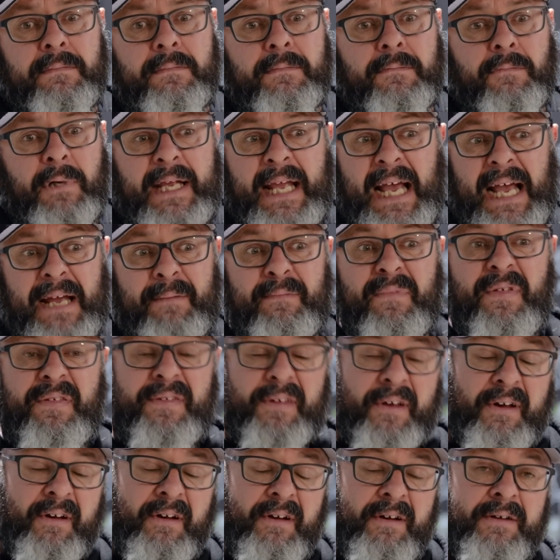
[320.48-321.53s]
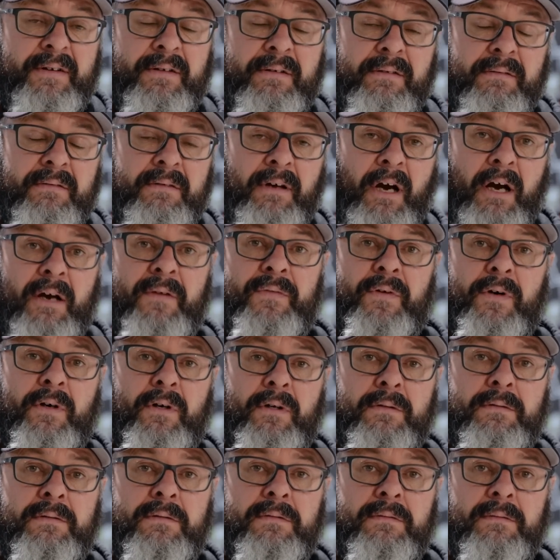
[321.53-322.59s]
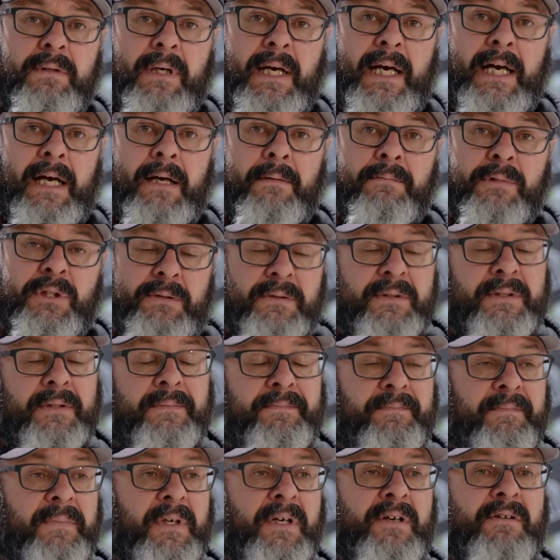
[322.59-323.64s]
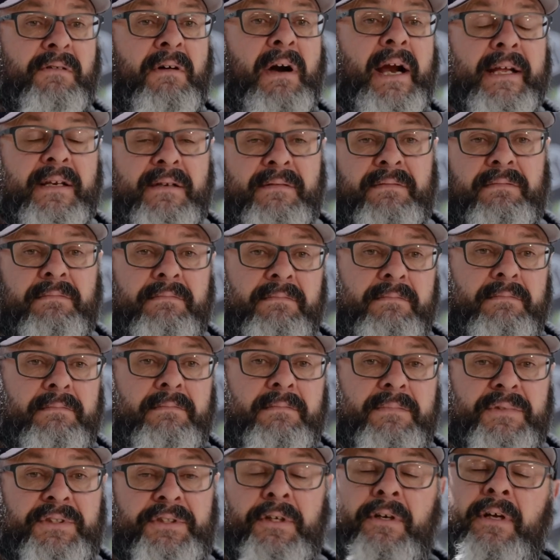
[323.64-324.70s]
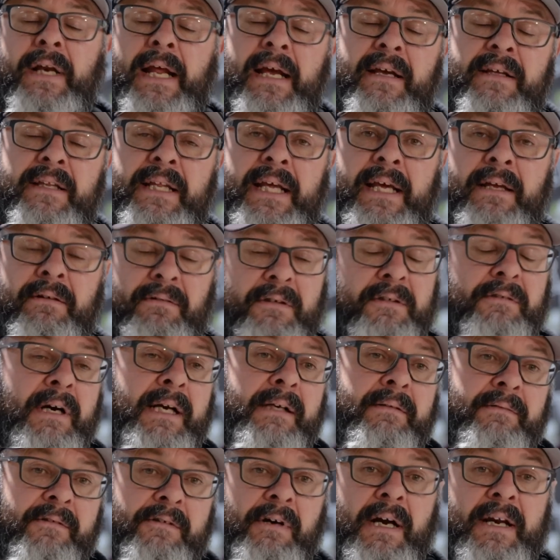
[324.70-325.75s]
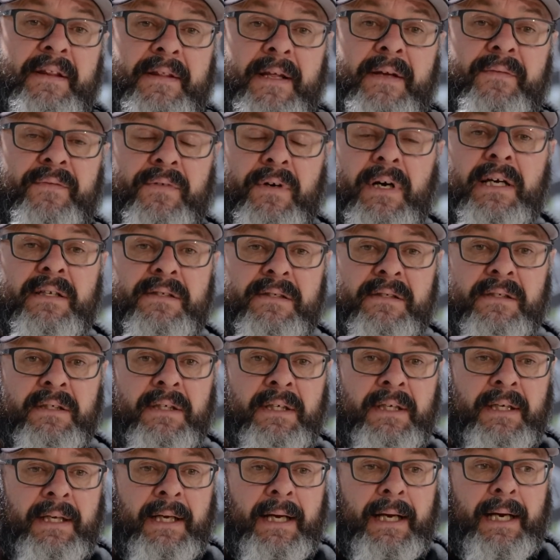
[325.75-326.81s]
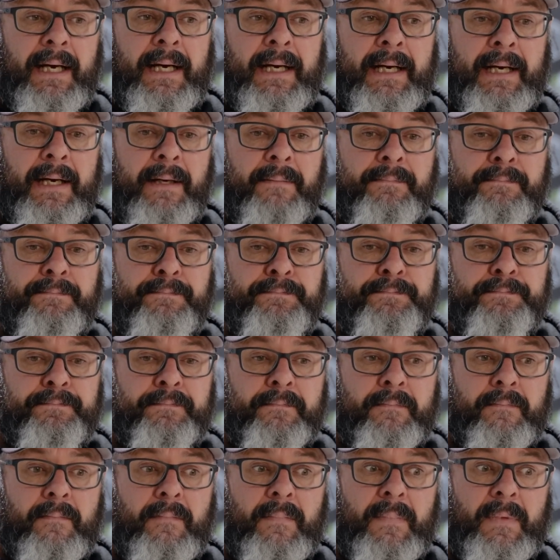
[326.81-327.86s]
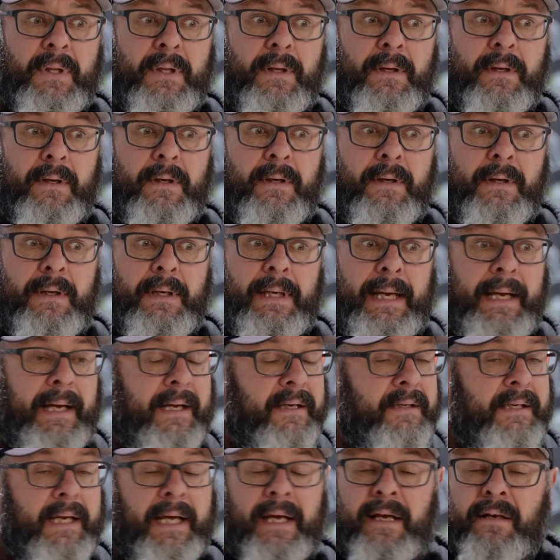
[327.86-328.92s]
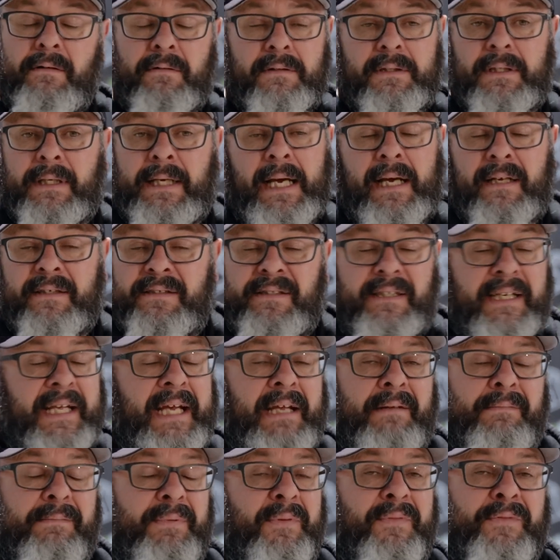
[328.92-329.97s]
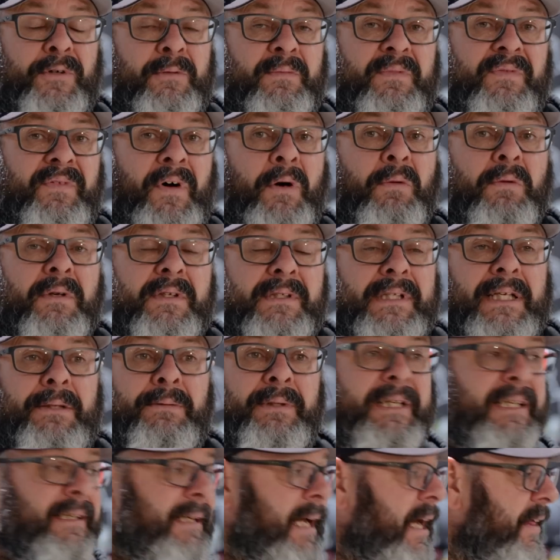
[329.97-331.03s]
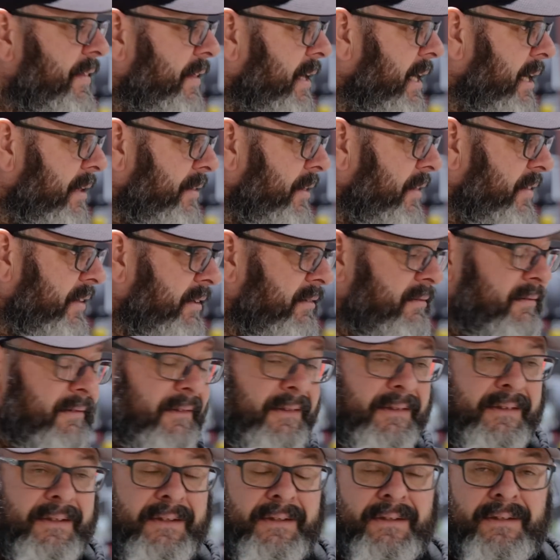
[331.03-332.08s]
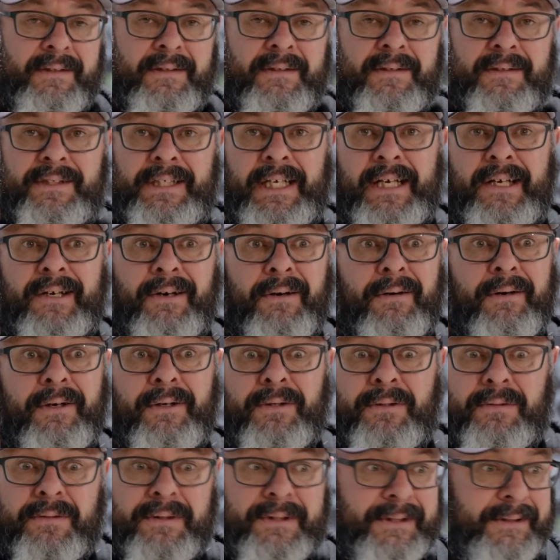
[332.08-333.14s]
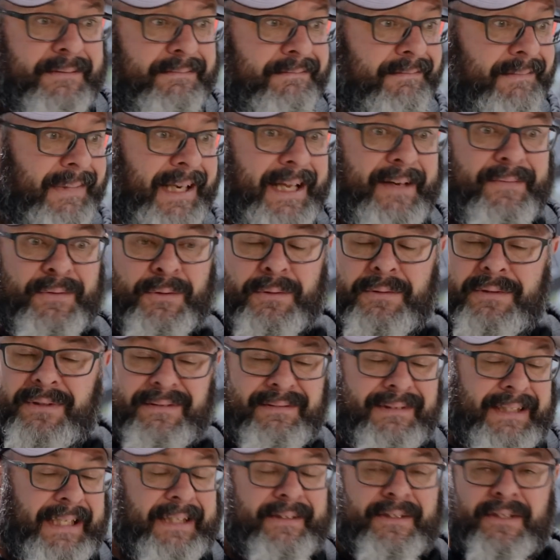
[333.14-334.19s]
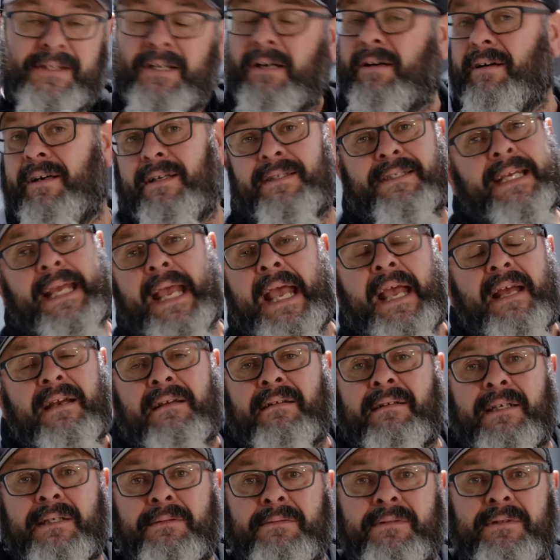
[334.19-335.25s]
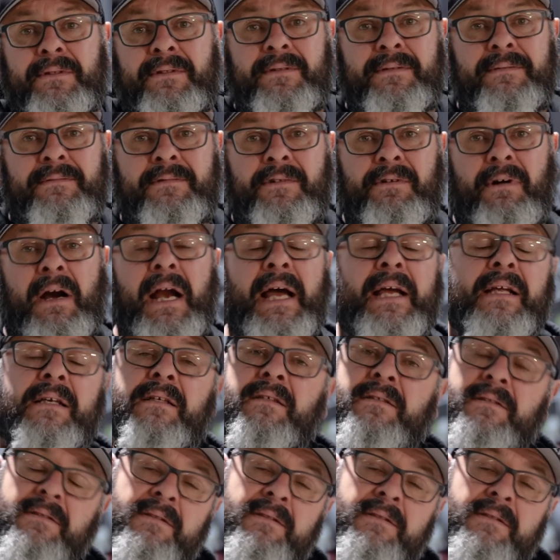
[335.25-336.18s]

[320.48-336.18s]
we came third overall, which was a great turnout in the end, or a great thing for us. And yeah, look, the car just again performed faultlessly. We did nothing other than check oils and levels and kick the tyres again. It was great.